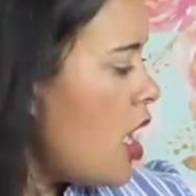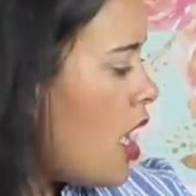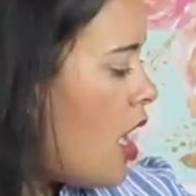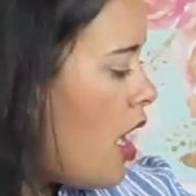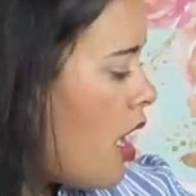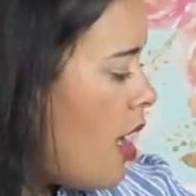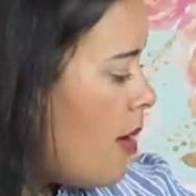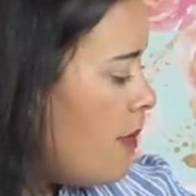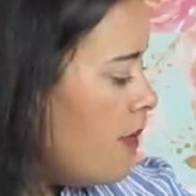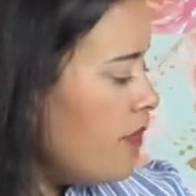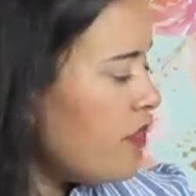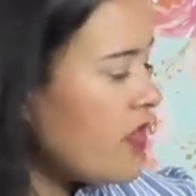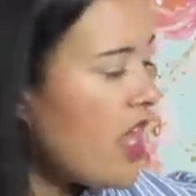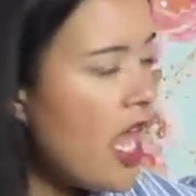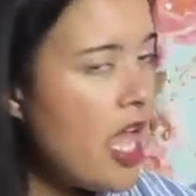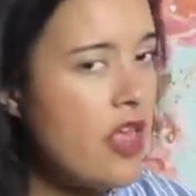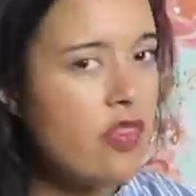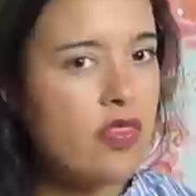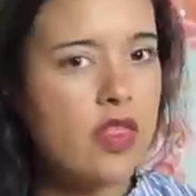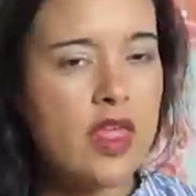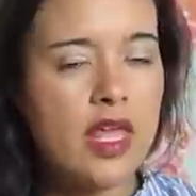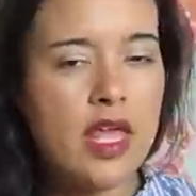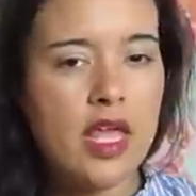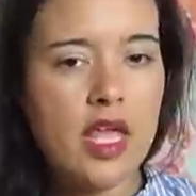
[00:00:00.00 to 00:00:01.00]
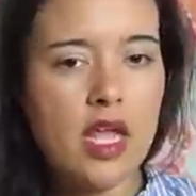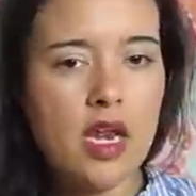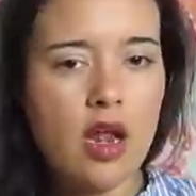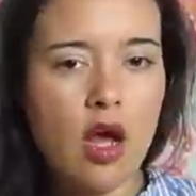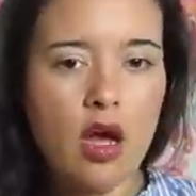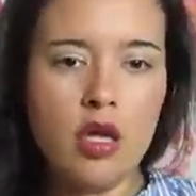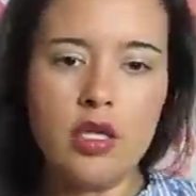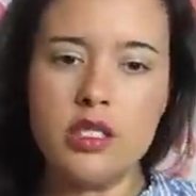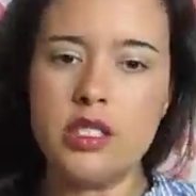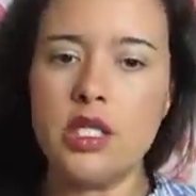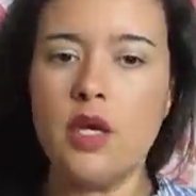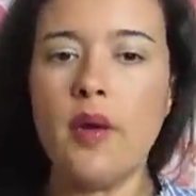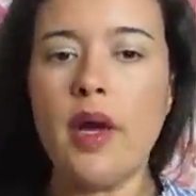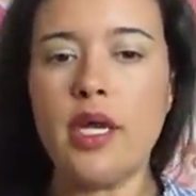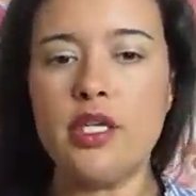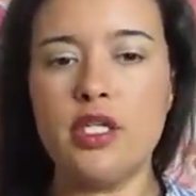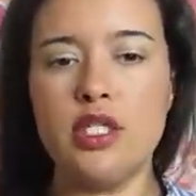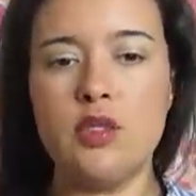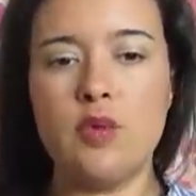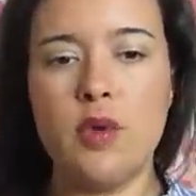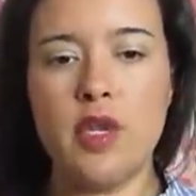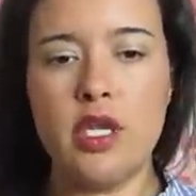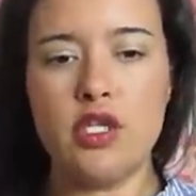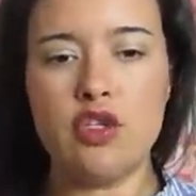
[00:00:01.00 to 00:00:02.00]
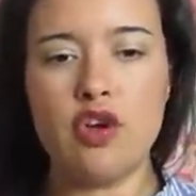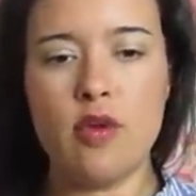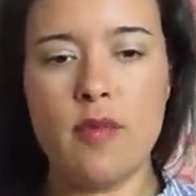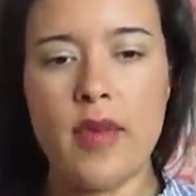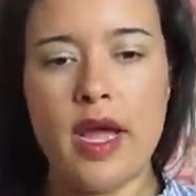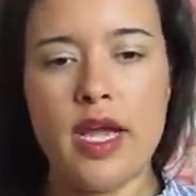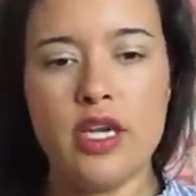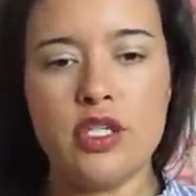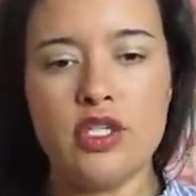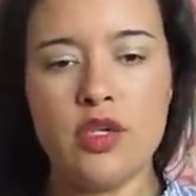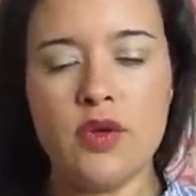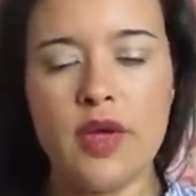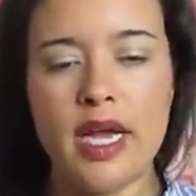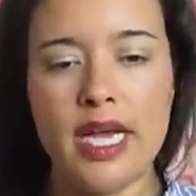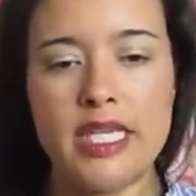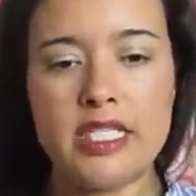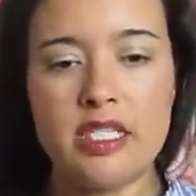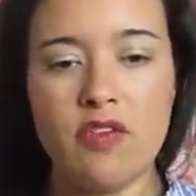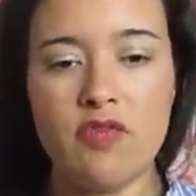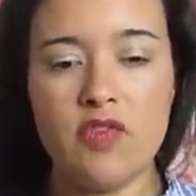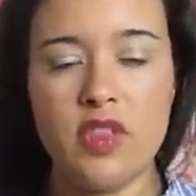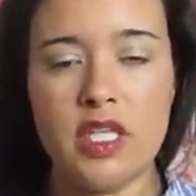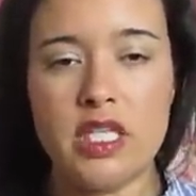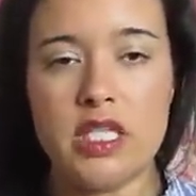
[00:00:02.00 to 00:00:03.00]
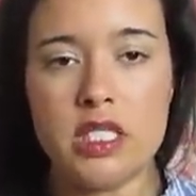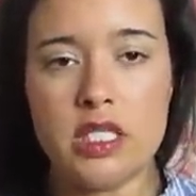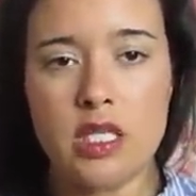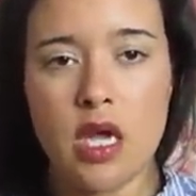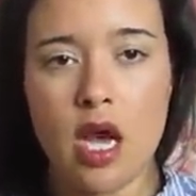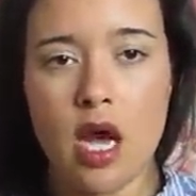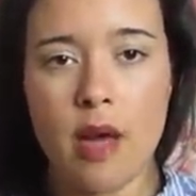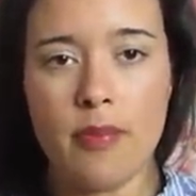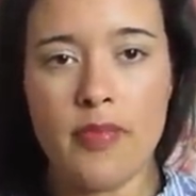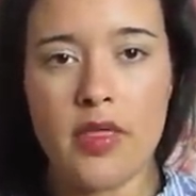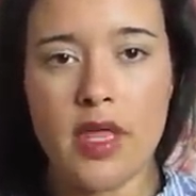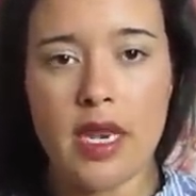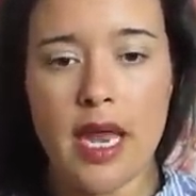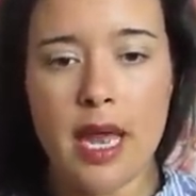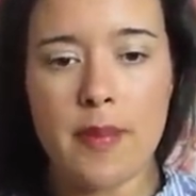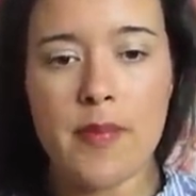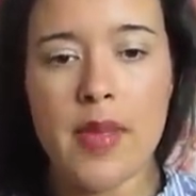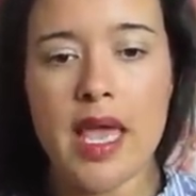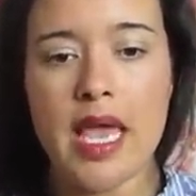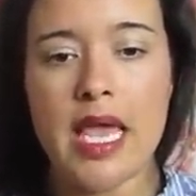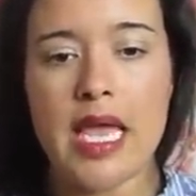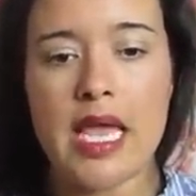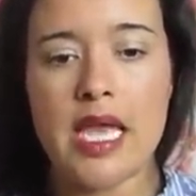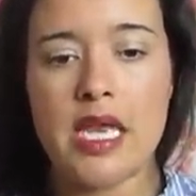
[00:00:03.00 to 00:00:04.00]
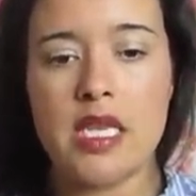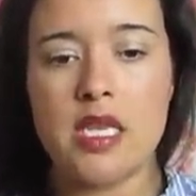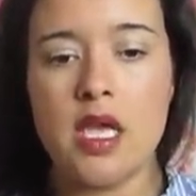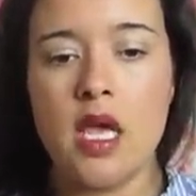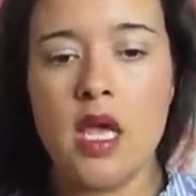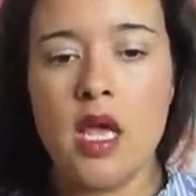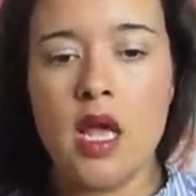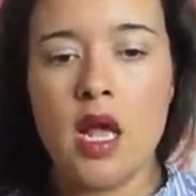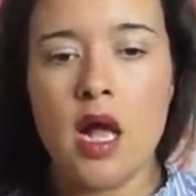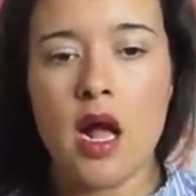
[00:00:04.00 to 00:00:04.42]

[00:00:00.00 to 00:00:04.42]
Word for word: And then also I just wanted to remind you guys of this top that I made.